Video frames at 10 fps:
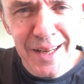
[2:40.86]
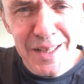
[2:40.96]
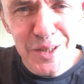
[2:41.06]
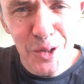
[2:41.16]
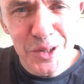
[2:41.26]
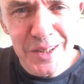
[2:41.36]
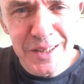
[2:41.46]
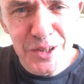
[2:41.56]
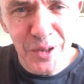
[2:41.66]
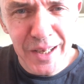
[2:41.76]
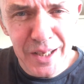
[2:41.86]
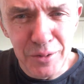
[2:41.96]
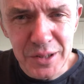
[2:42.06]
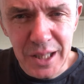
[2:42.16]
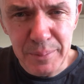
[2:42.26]
isosceles
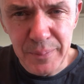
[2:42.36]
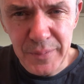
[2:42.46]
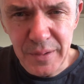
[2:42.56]
triangle shape.